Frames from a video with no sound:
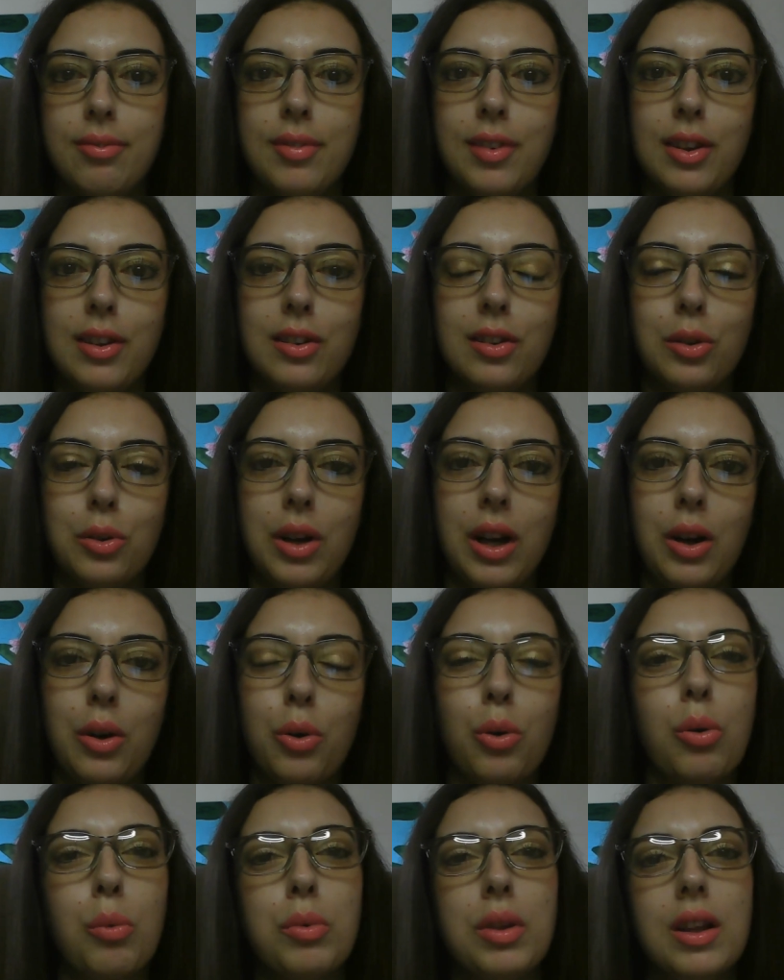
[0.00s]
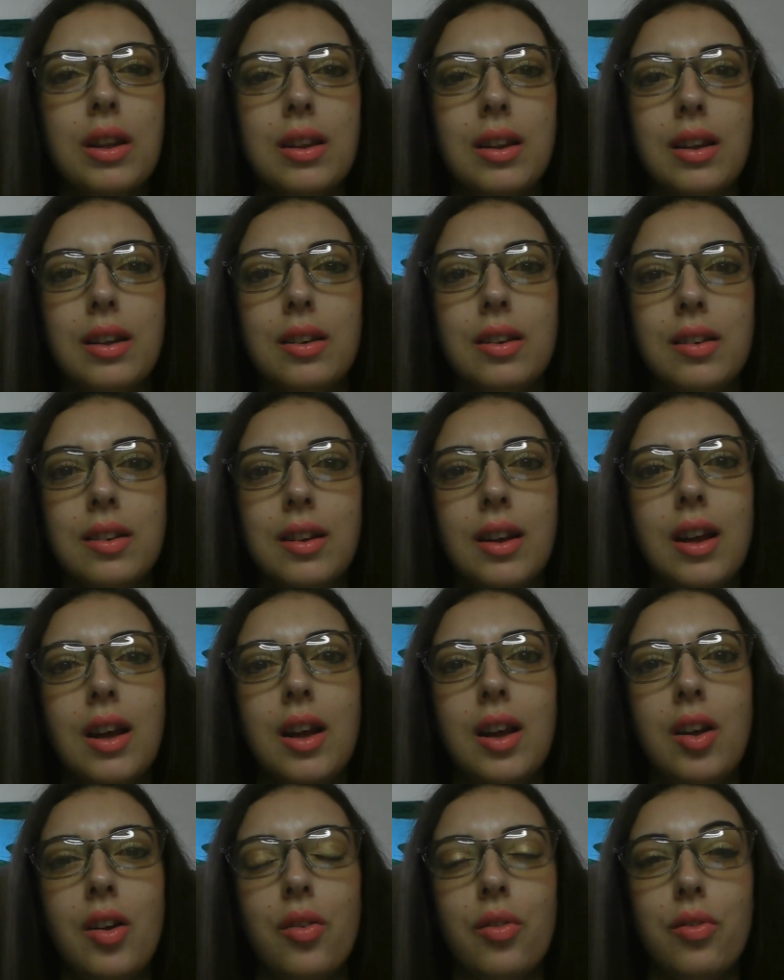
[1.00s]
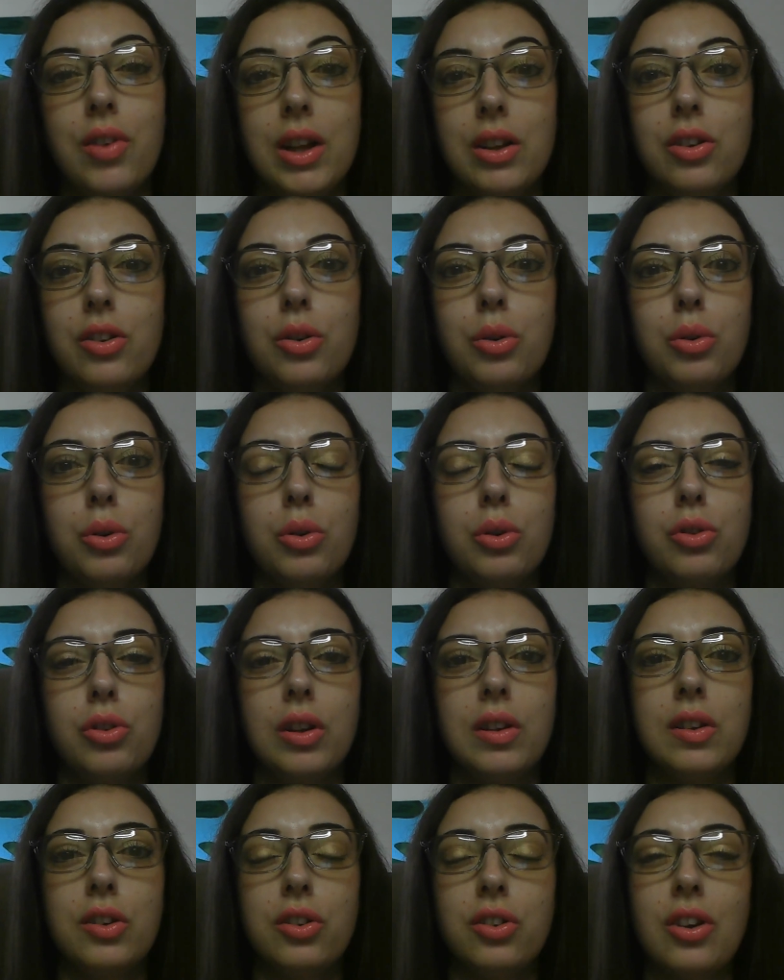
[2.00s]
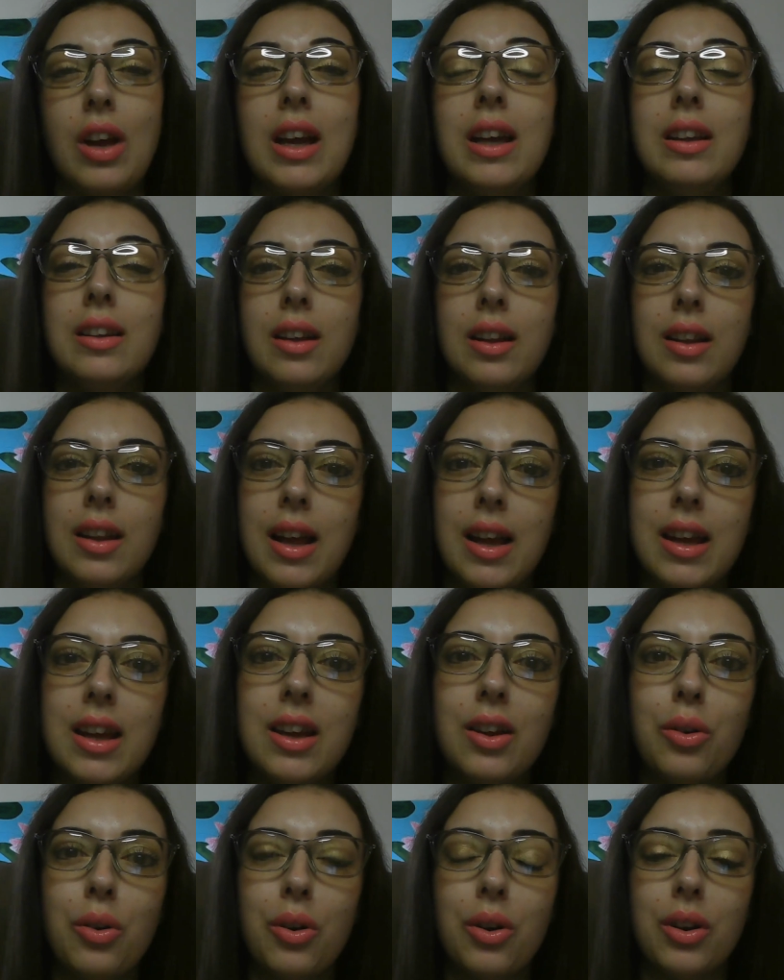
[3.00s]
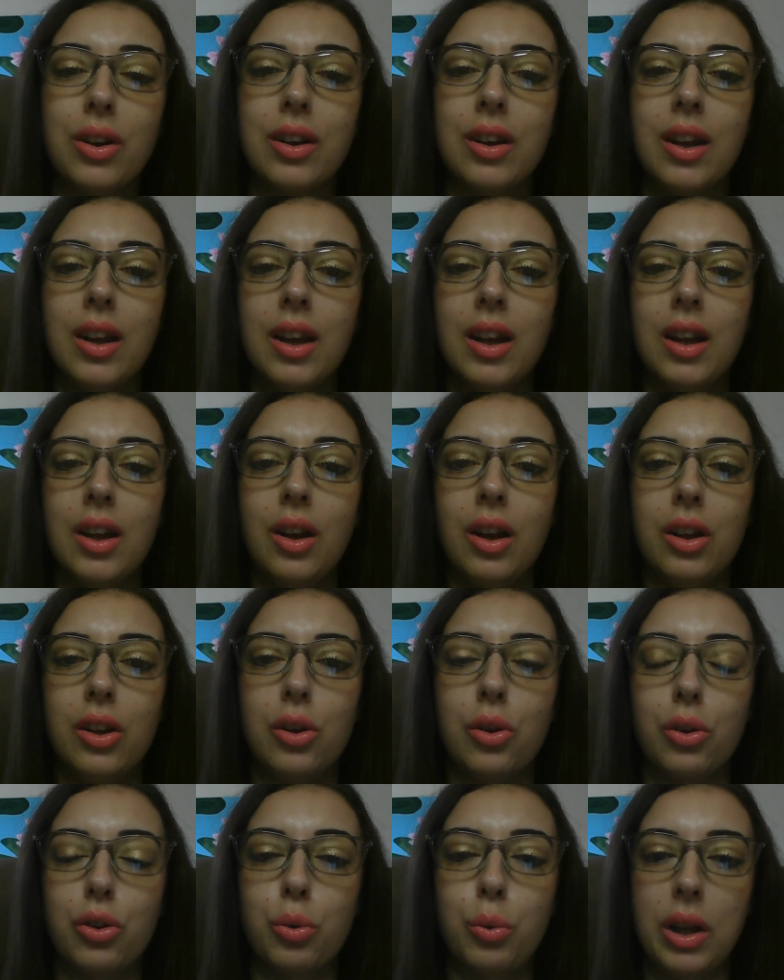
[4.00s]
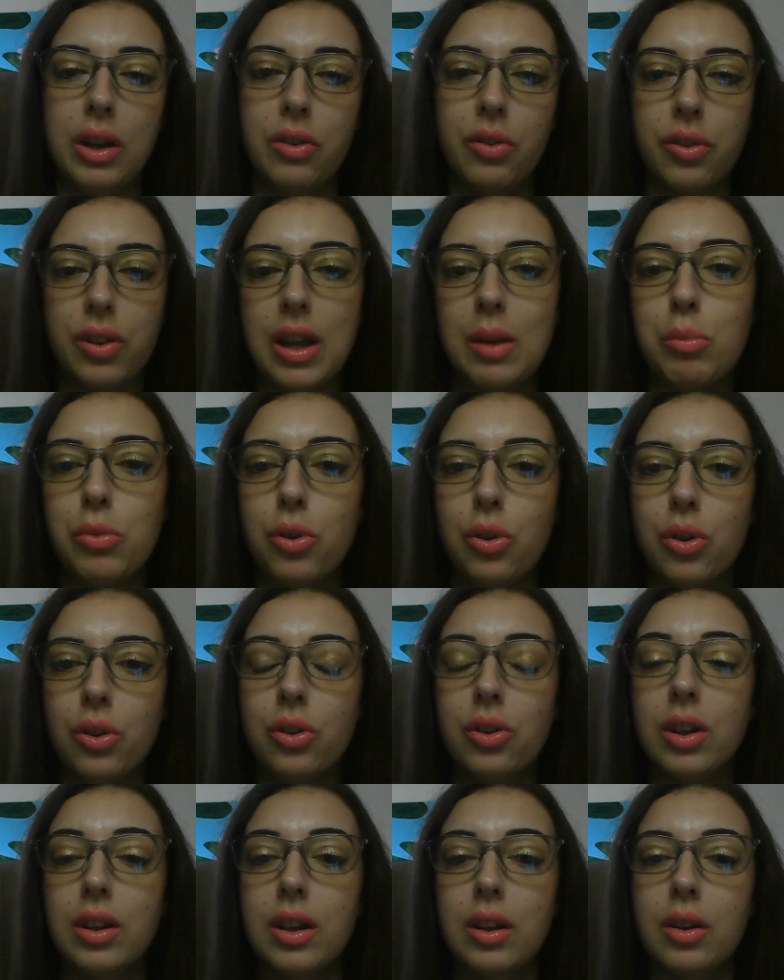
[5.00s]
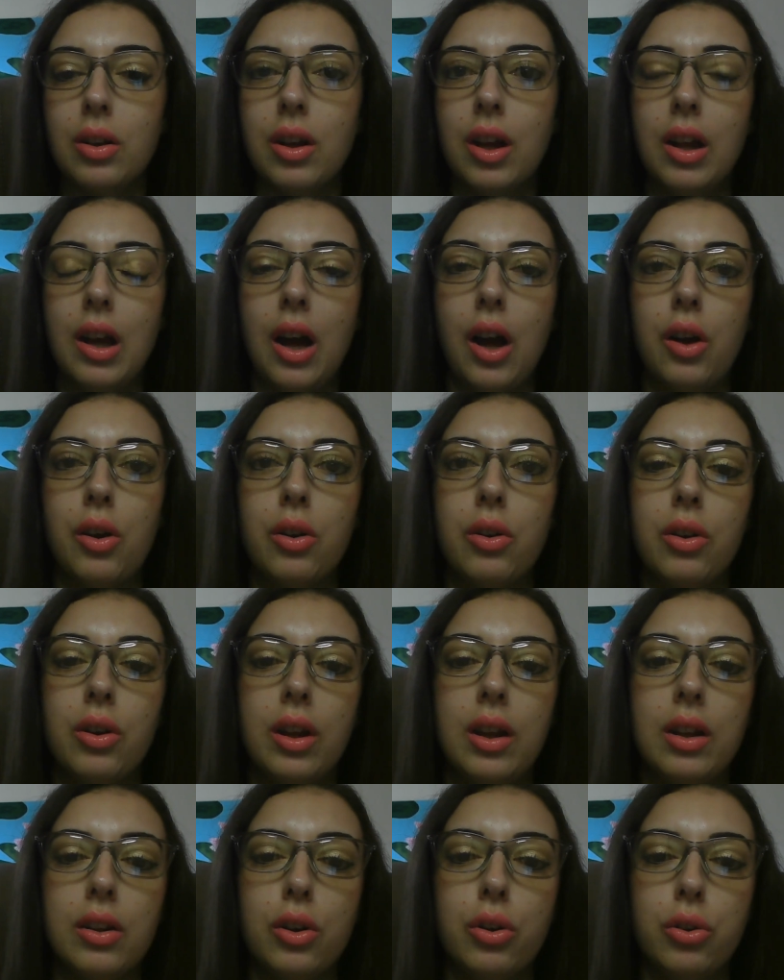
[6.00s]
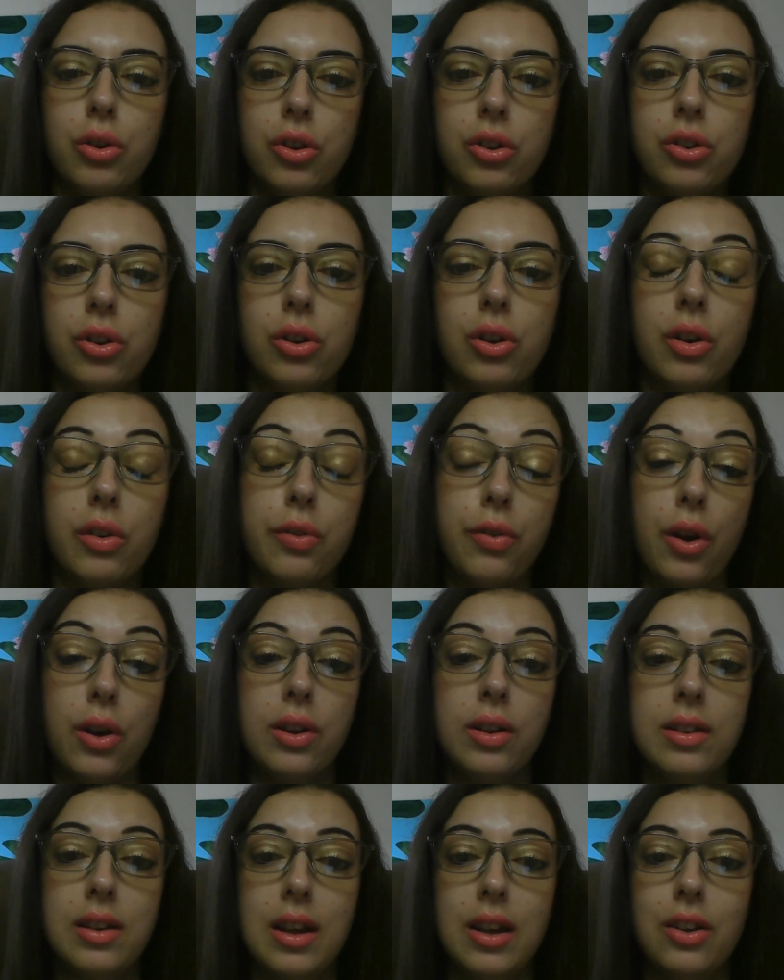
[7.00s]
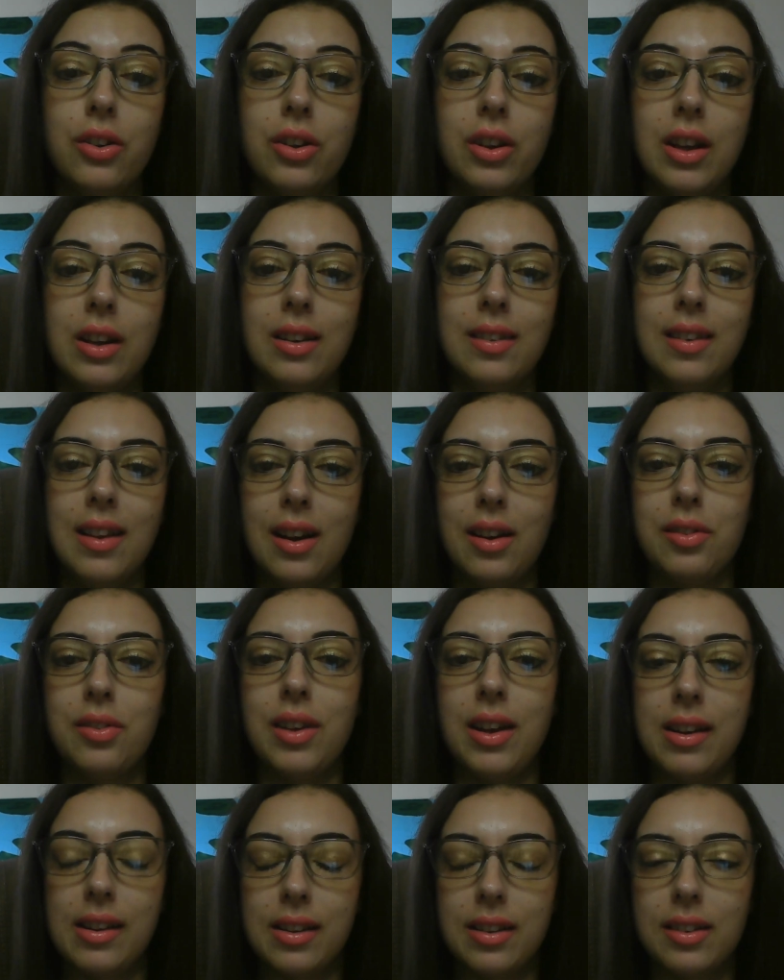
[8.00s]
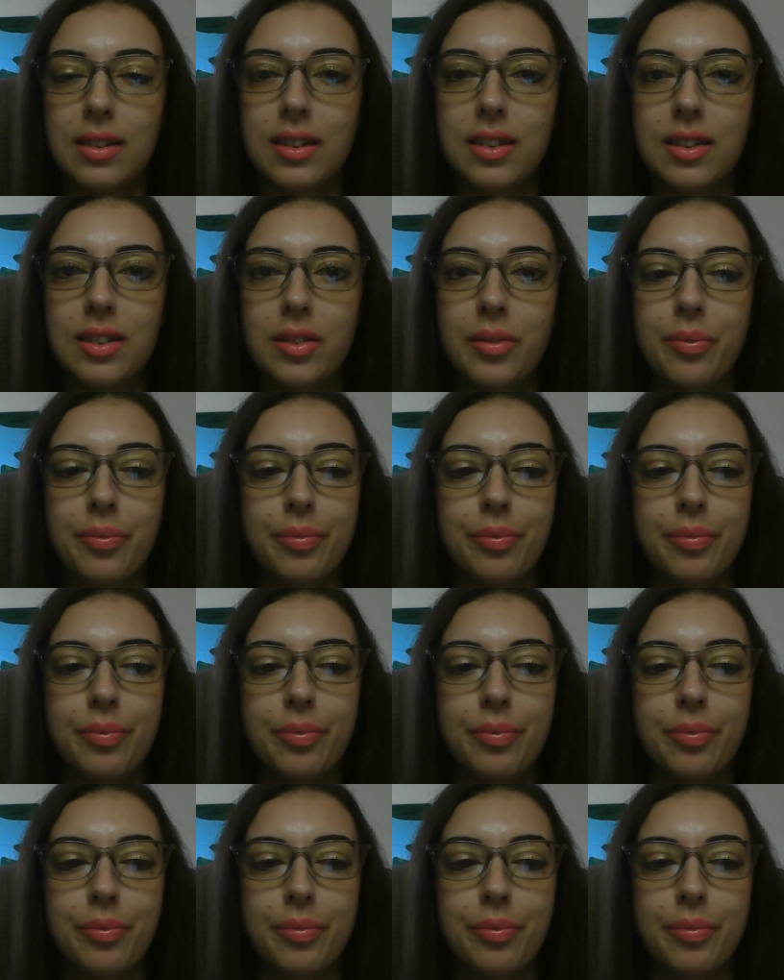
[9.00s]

So I hope that this video just shined a light on your twin flame union and how crucial your foundation in love is.